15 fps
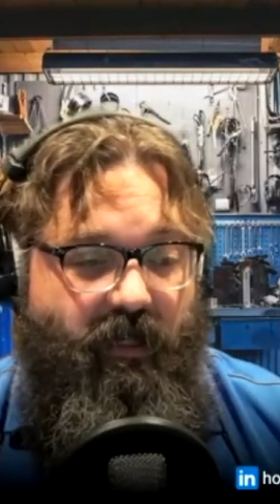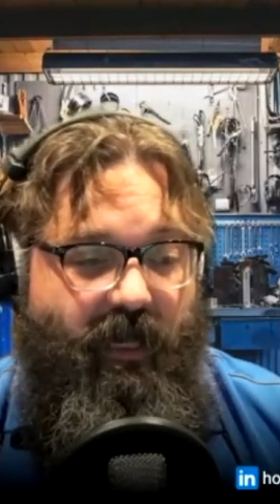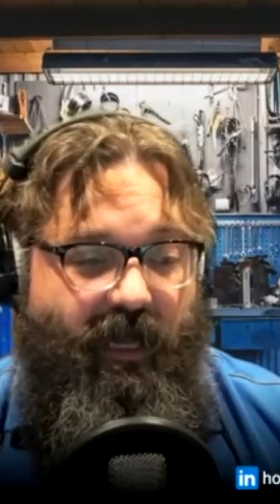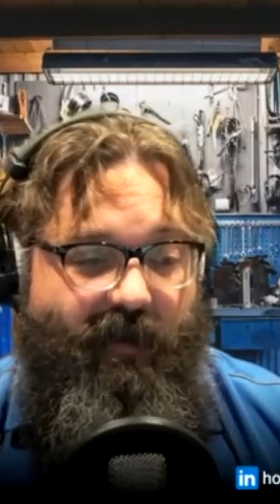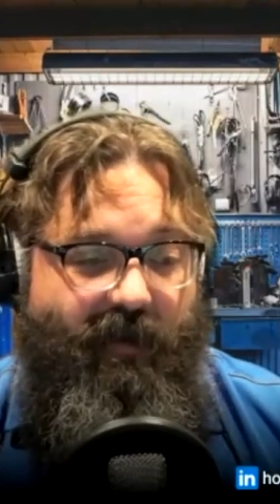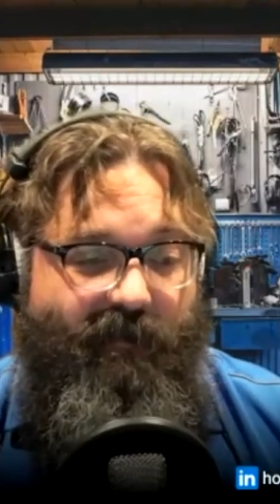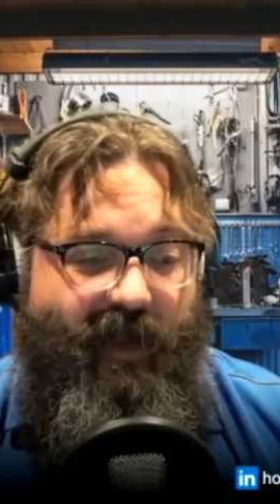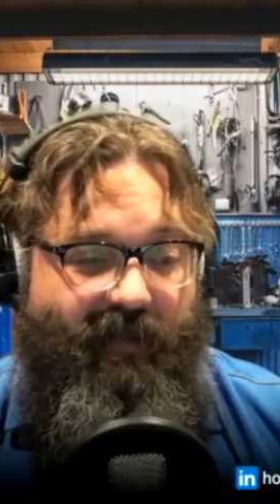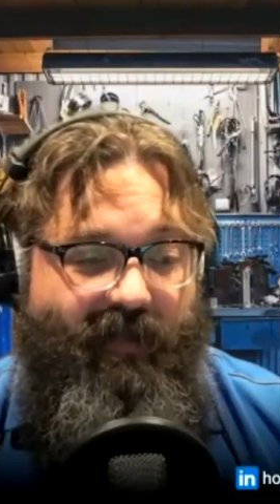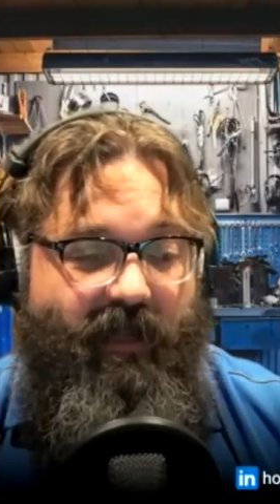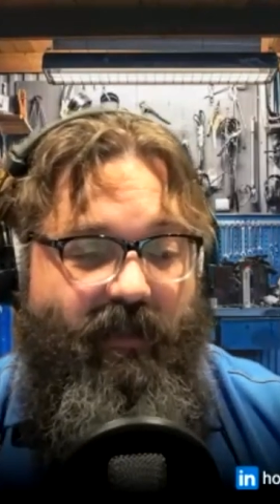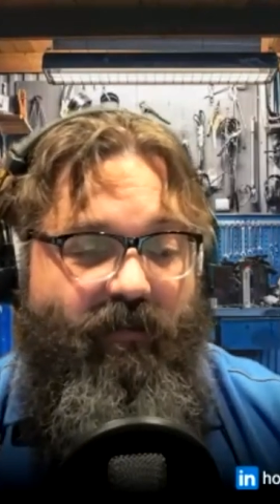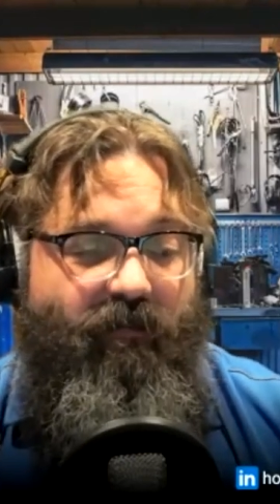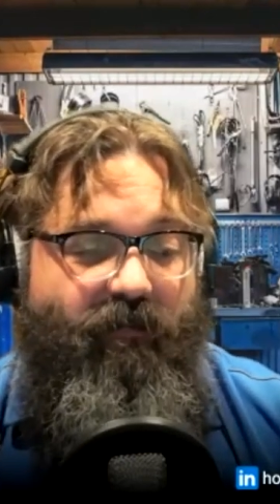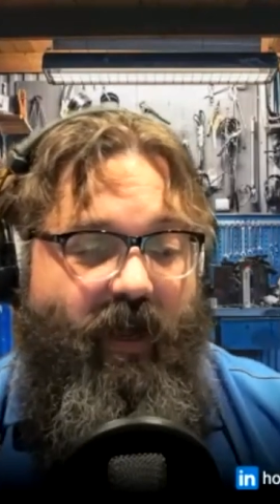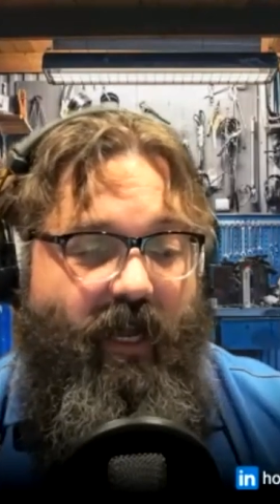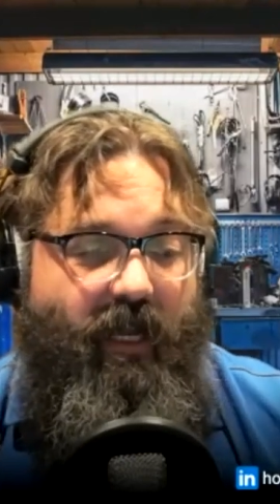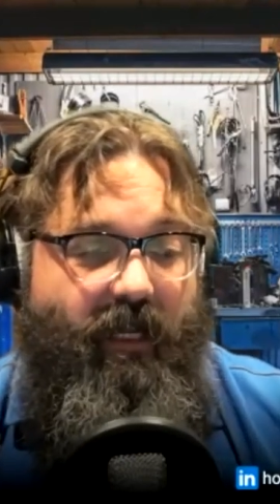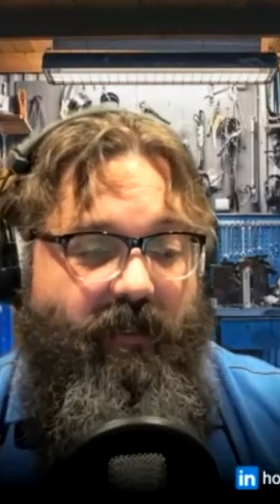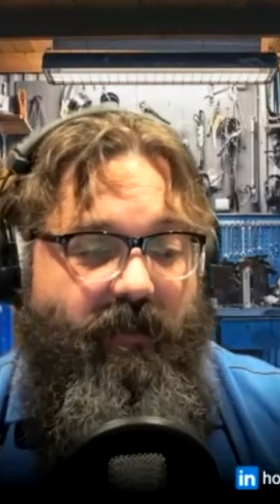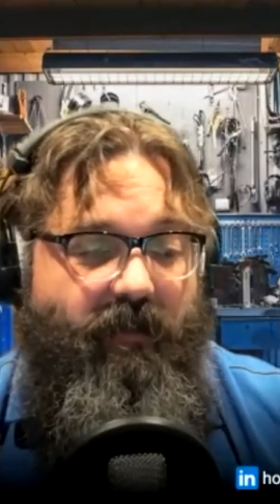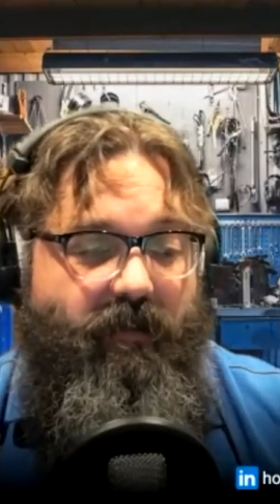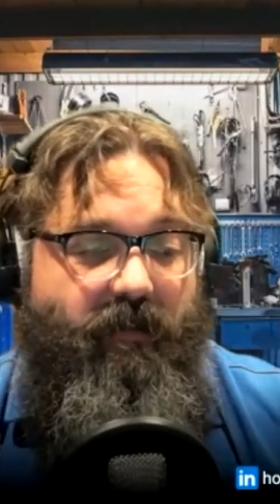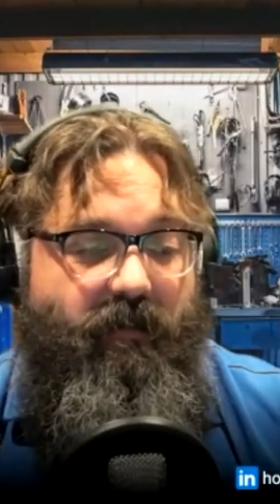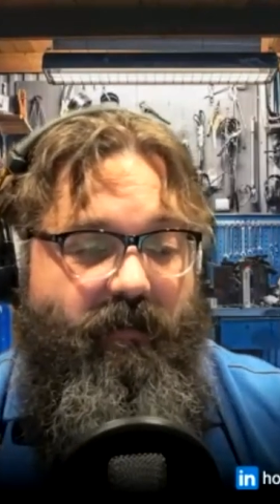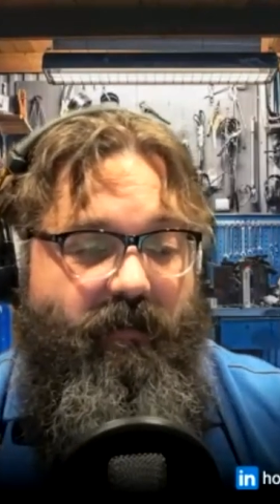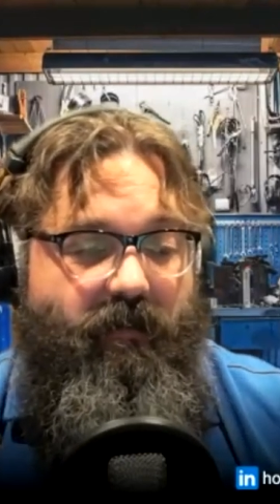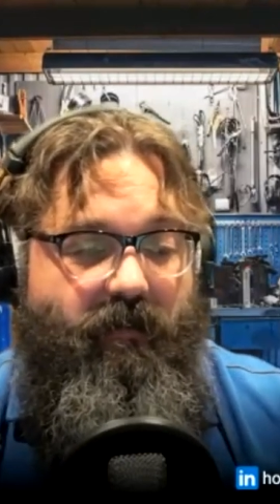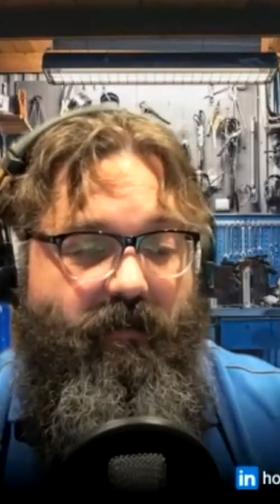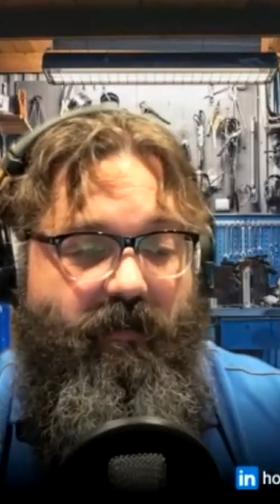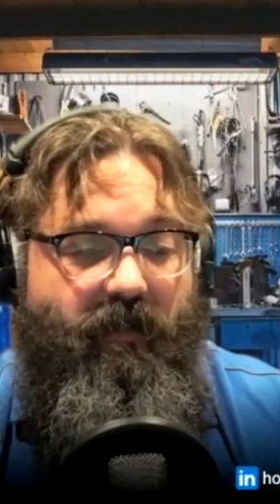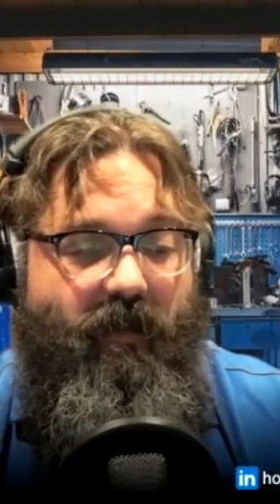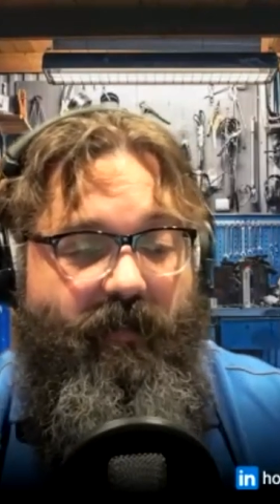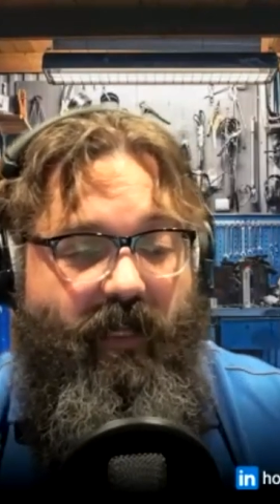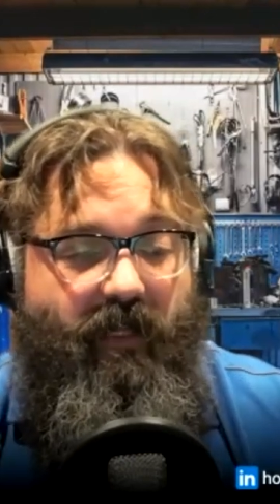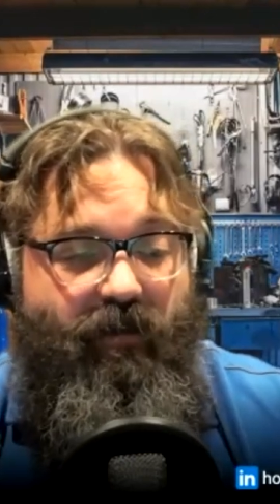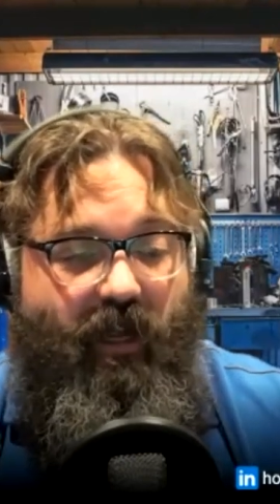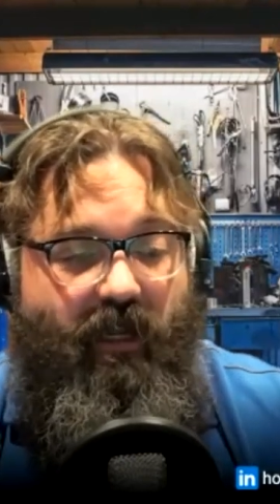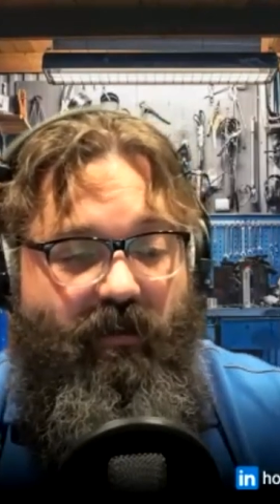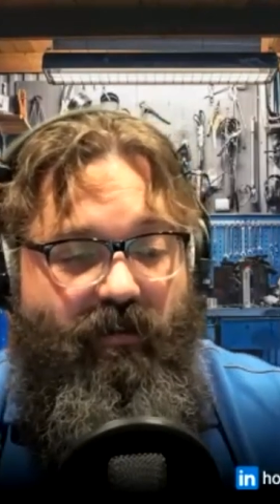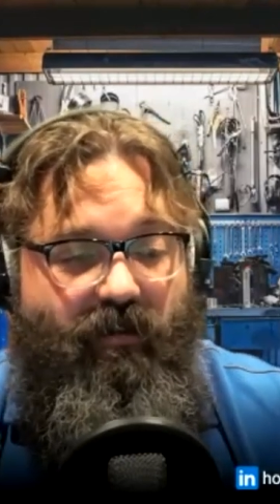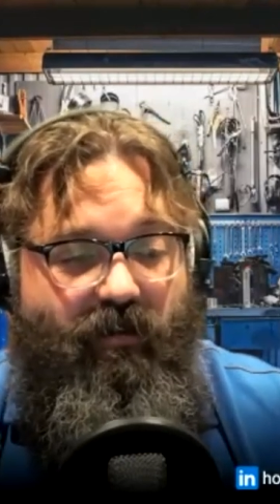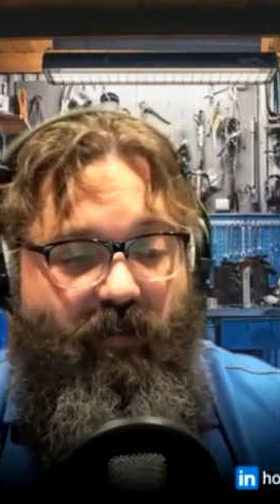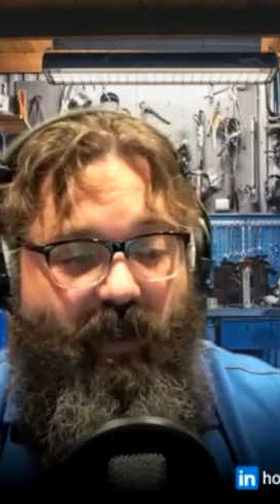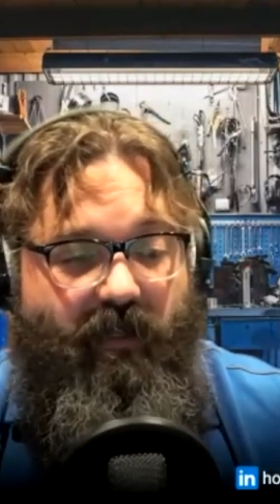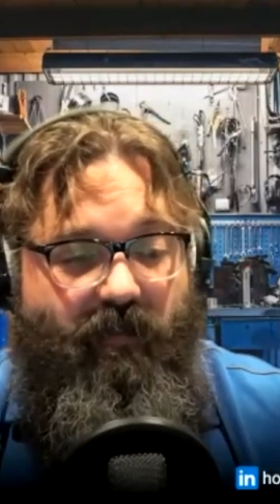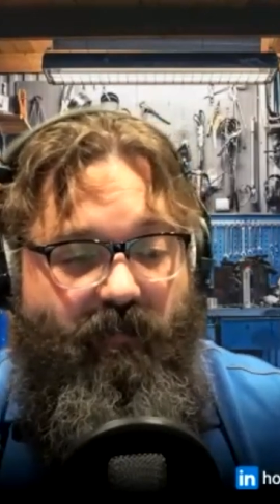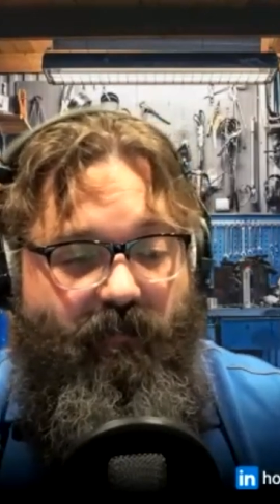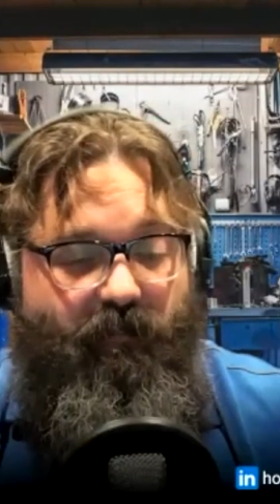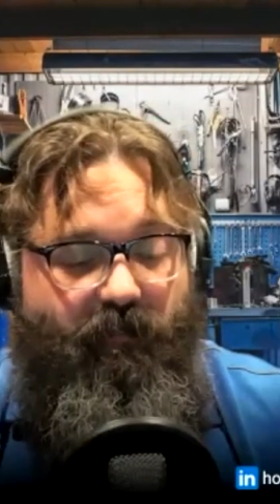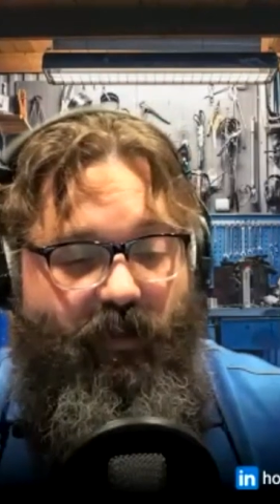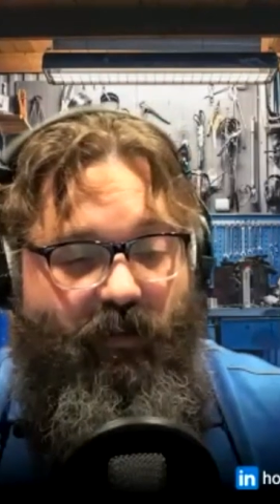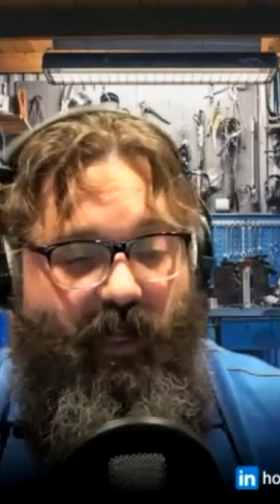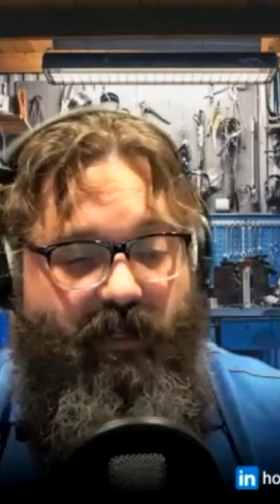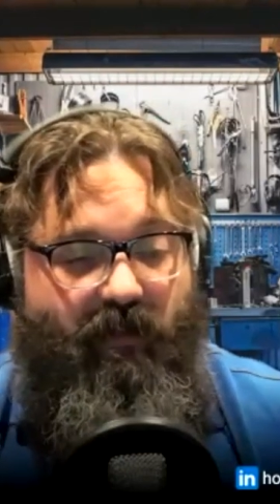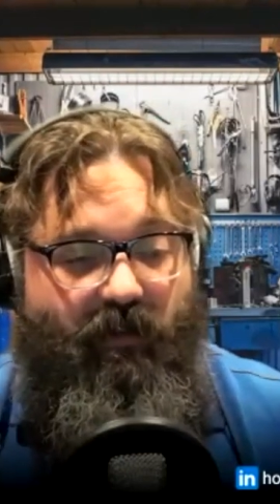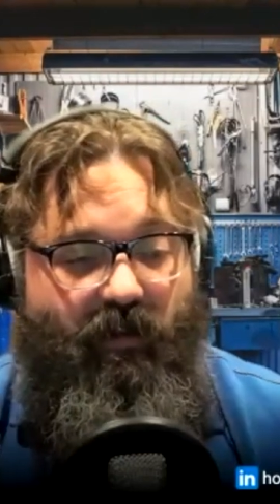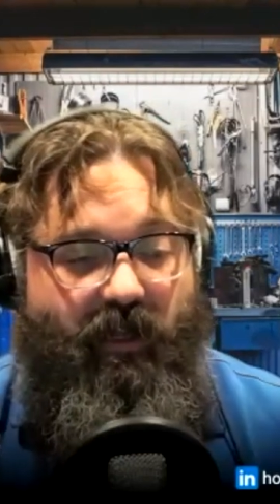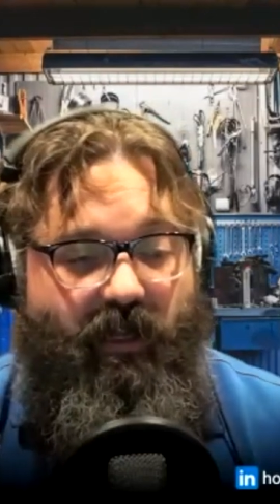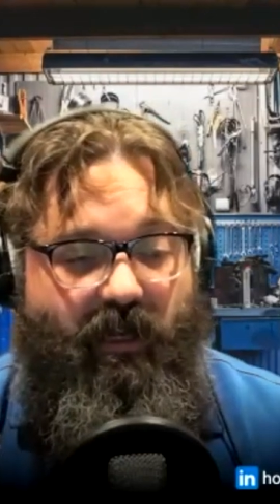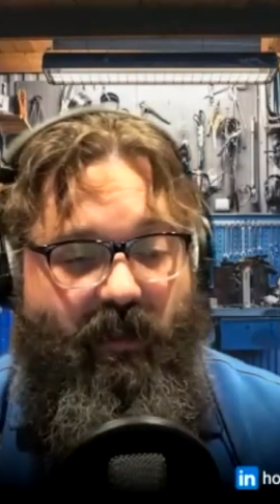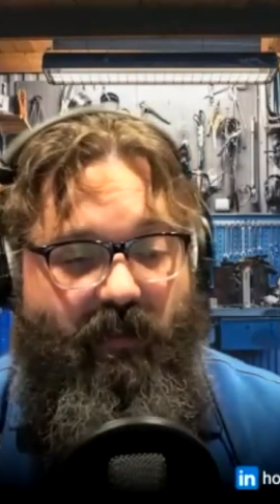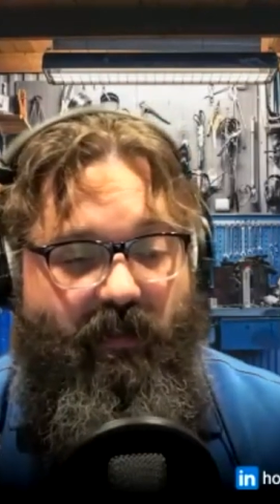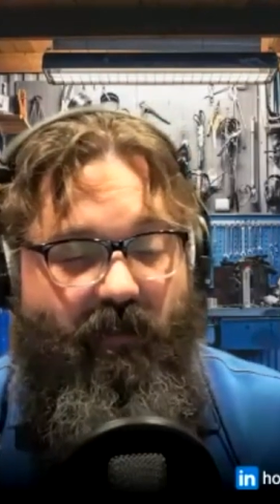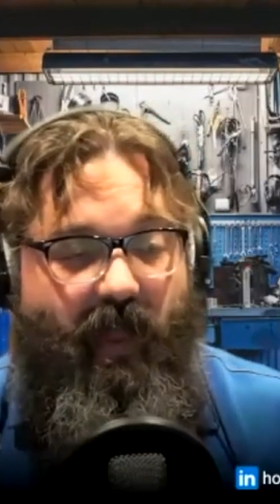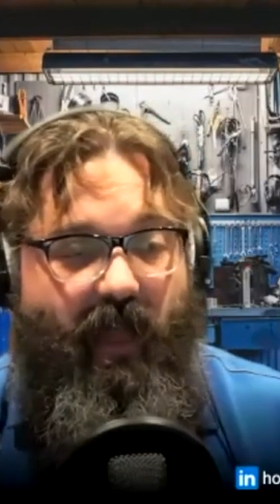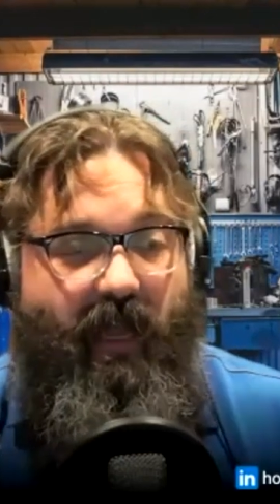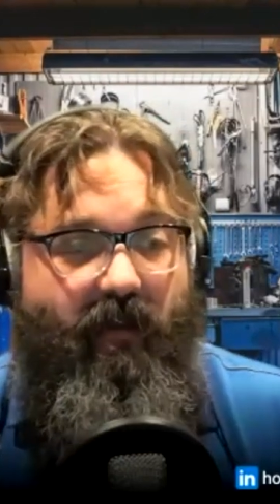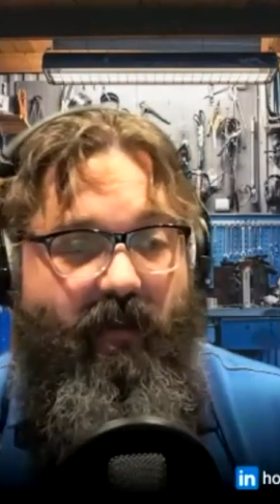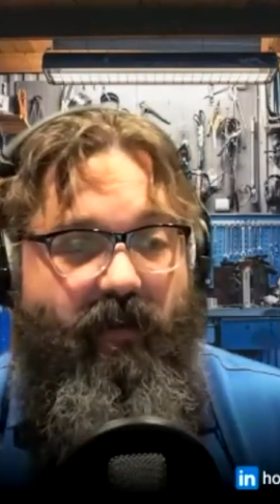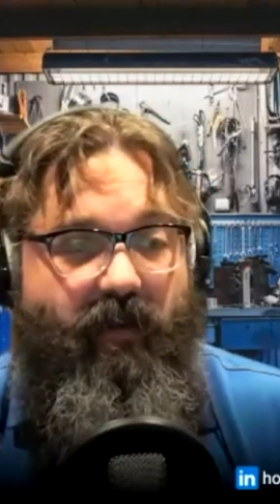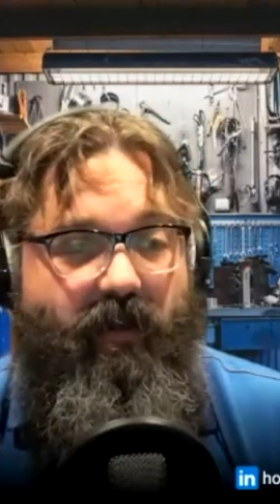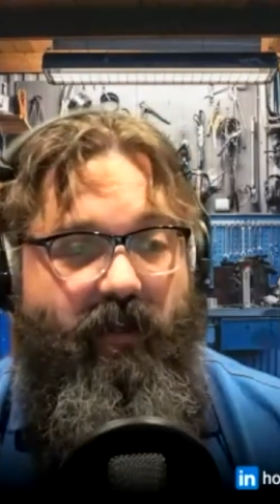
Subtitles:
and then you find something changes, you'd like to look at another cloud,